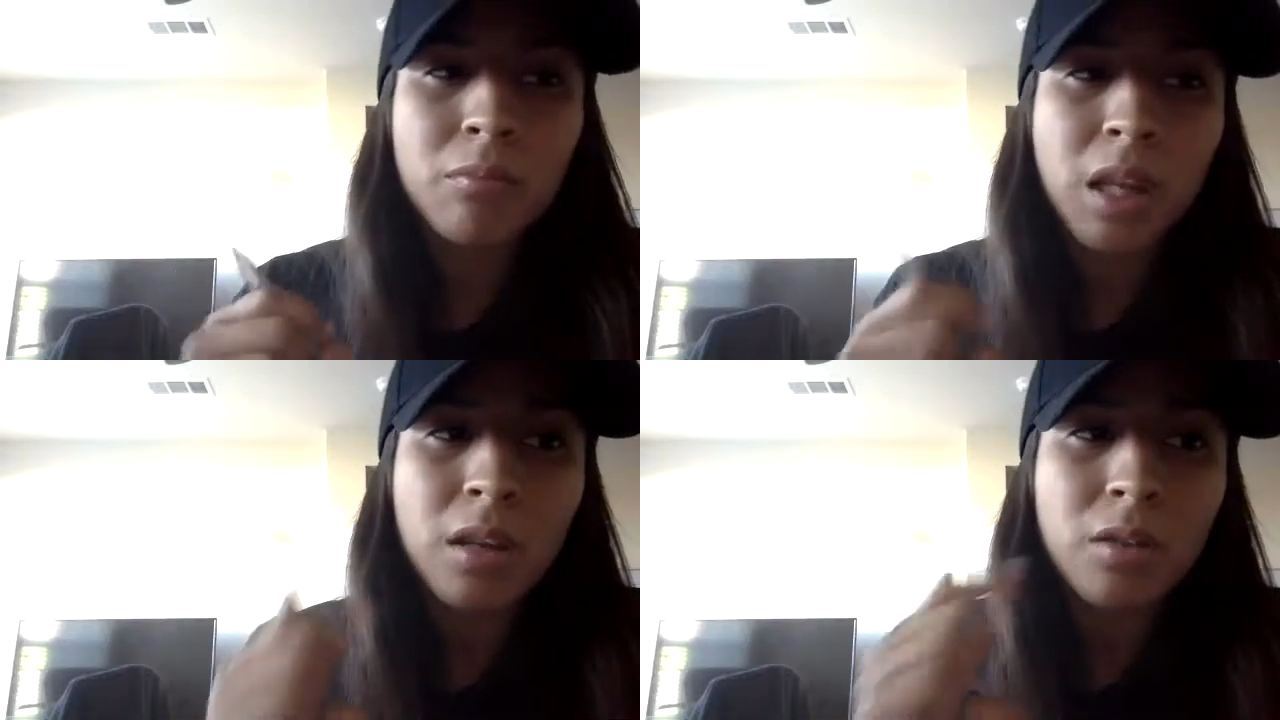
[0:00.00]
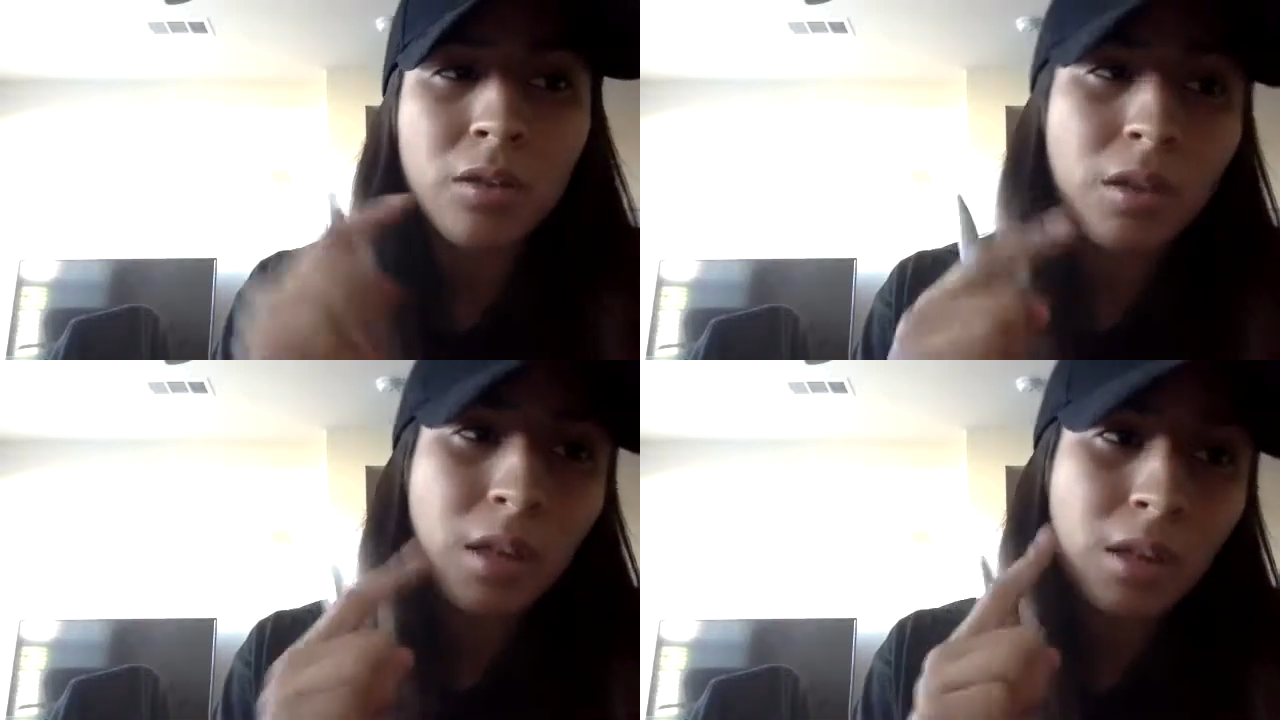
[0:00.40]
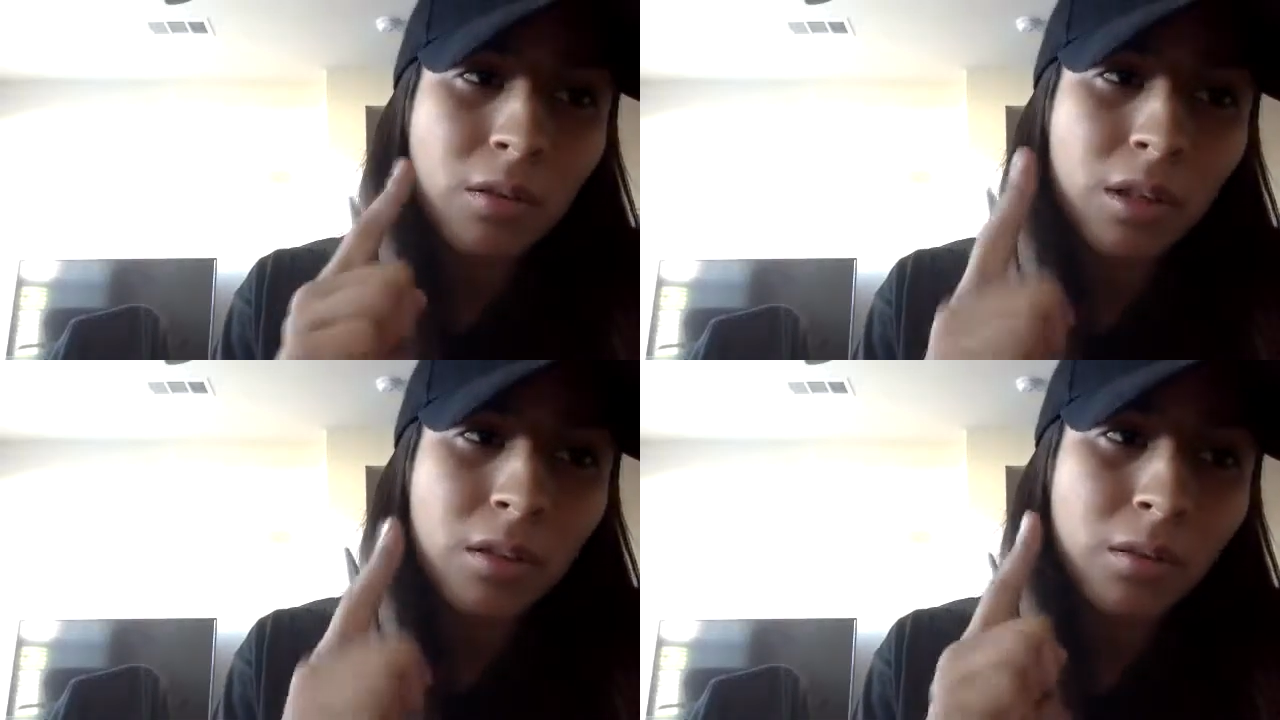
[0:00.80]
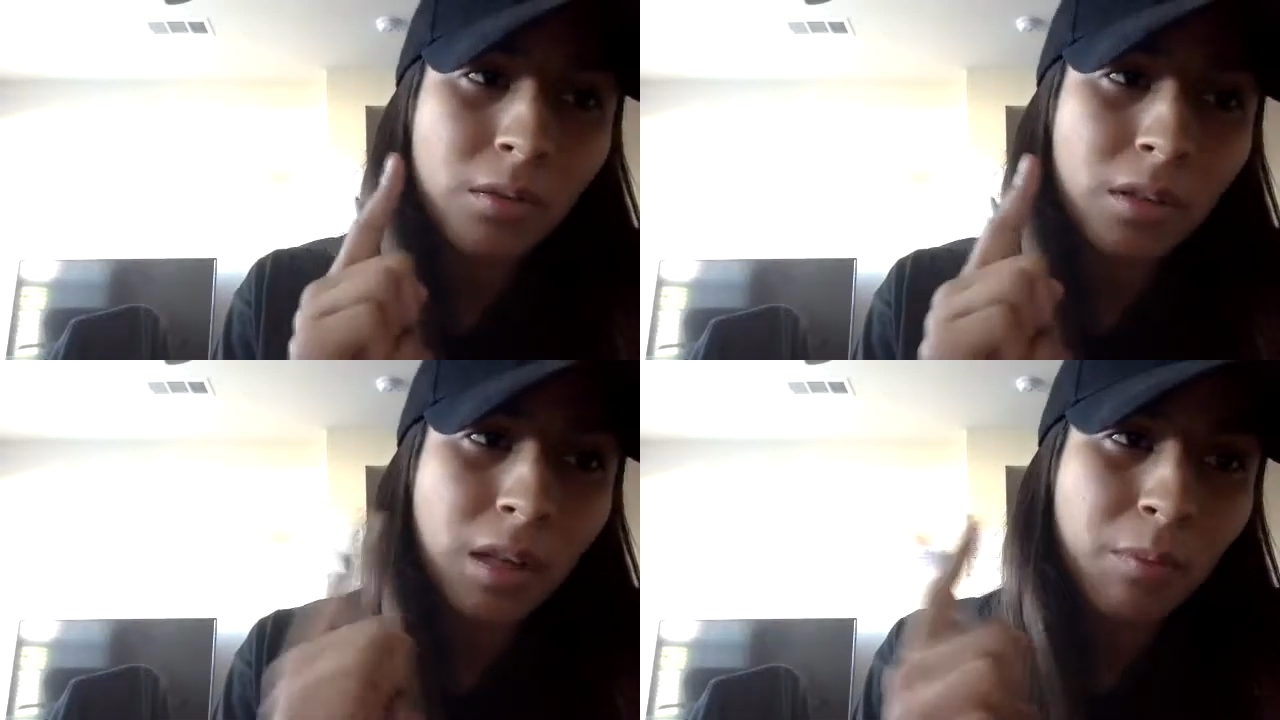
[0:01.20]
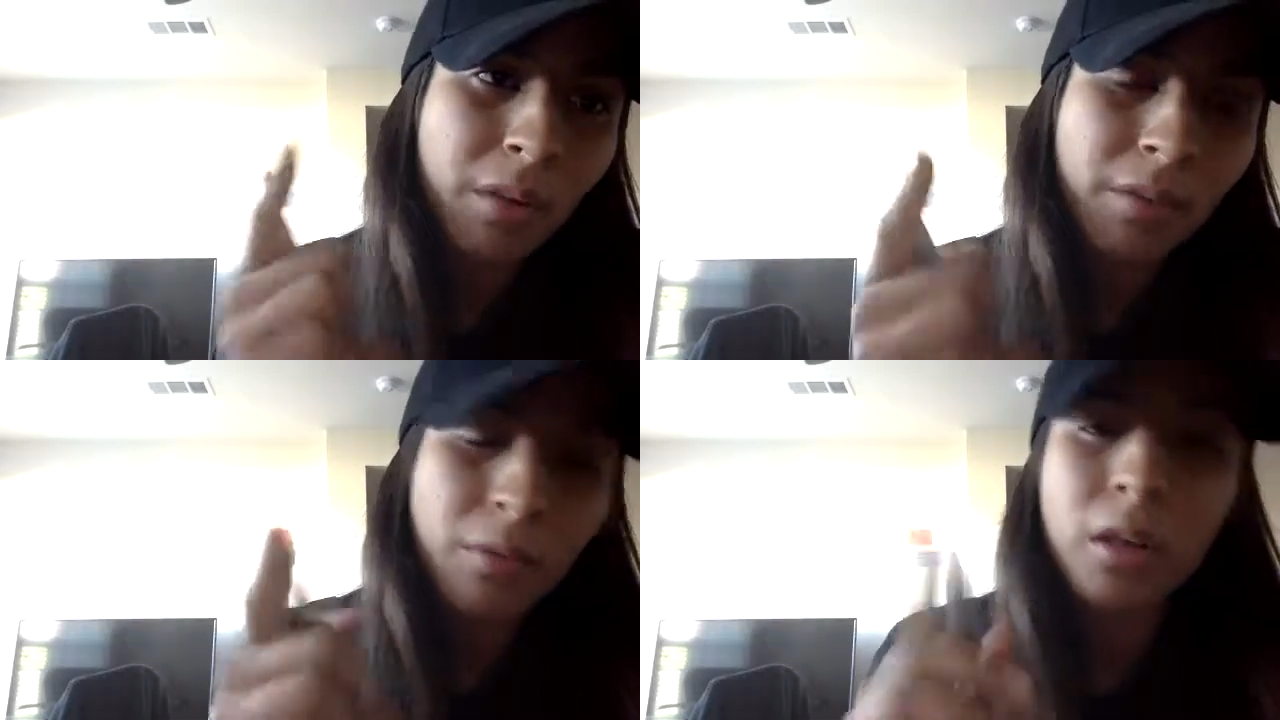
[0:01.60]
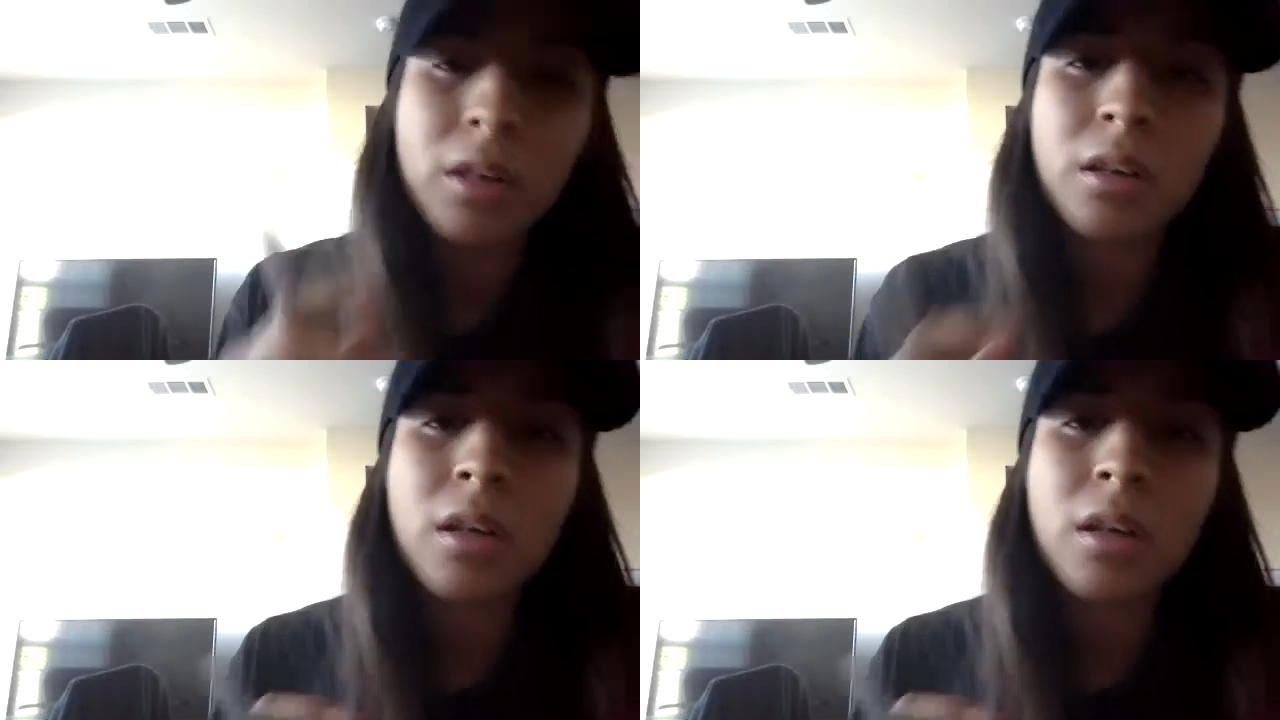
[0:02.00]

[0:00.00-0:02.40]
making sure that you only do take profit one,